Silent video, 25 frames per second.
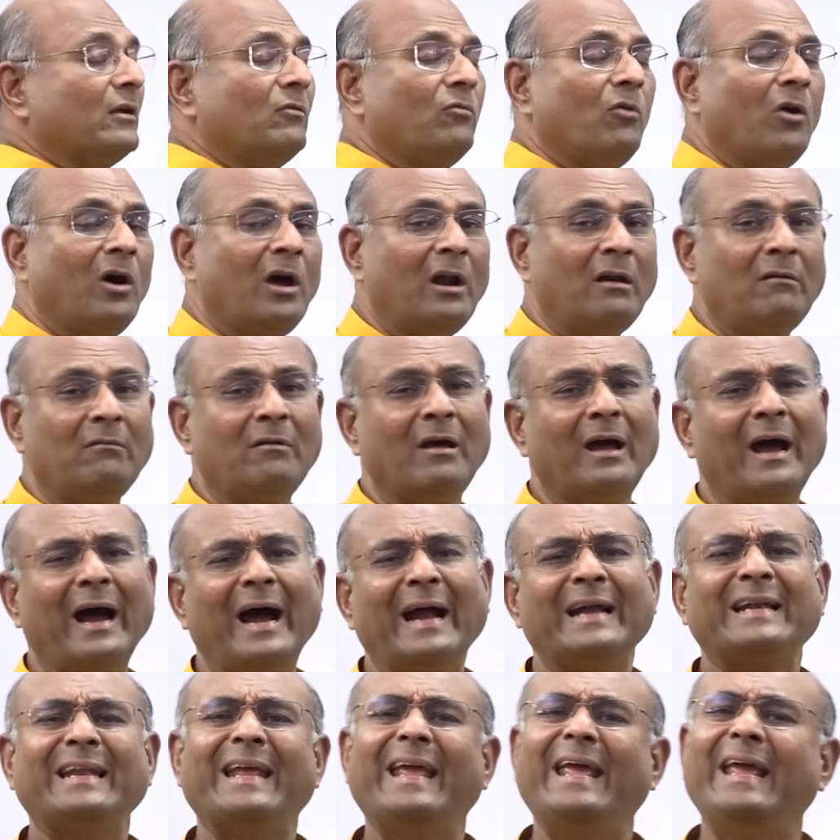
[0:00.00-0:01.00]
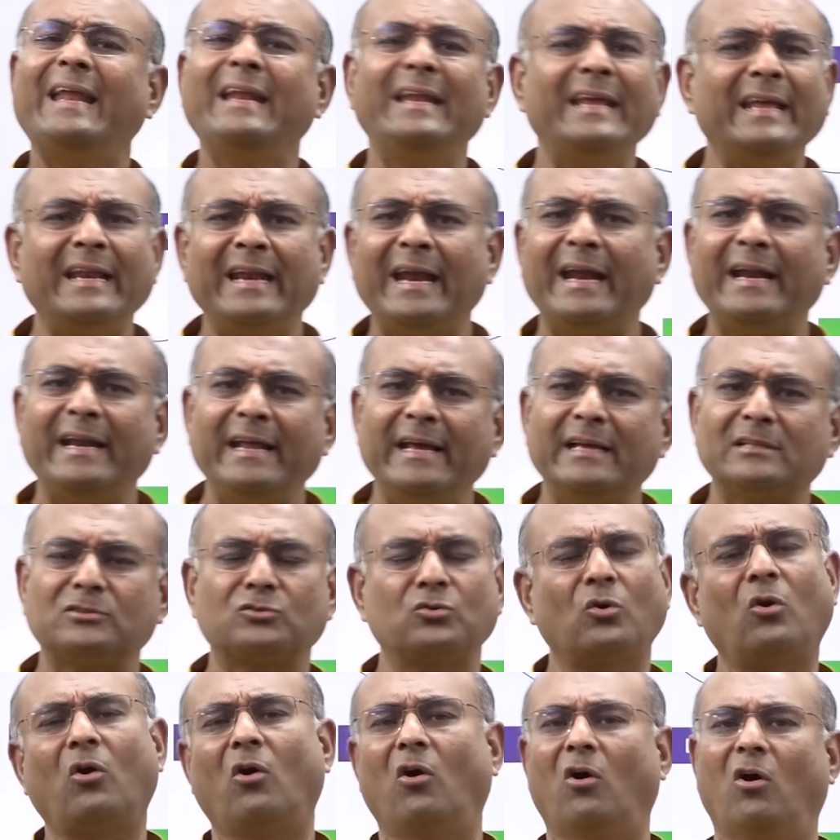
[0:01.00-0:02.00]
revolve at any radius,
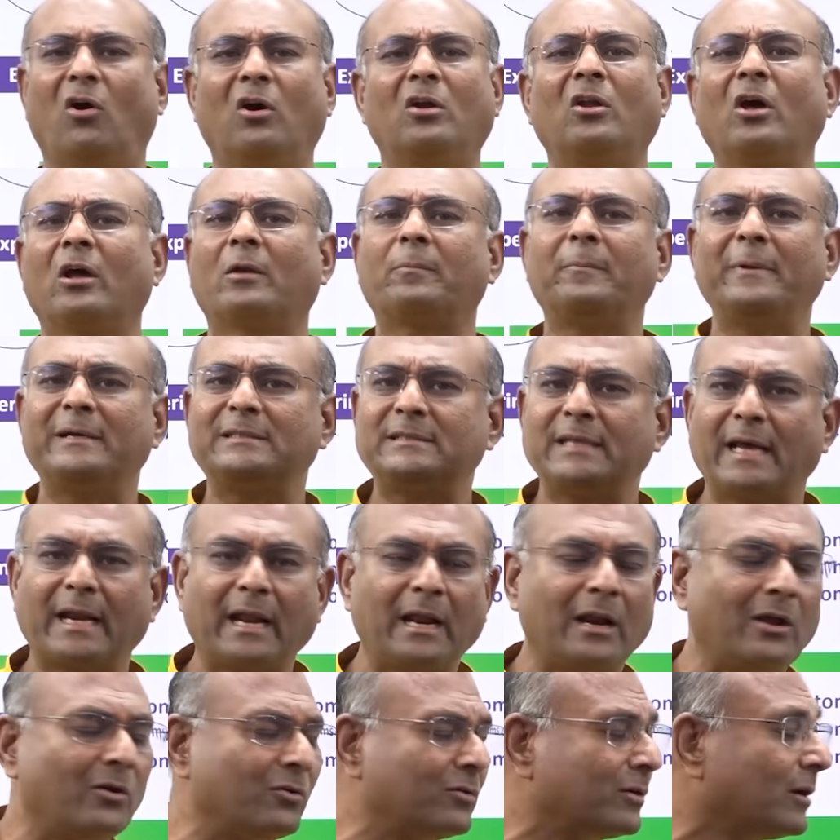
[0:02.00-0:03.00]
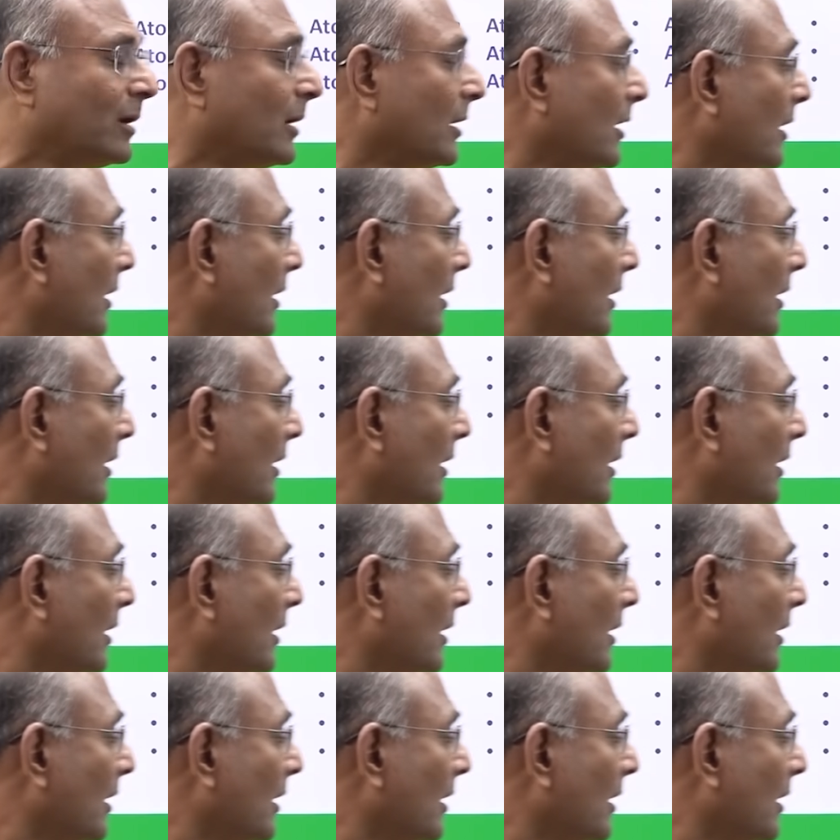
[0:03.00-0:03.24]
so all orbits are allowed.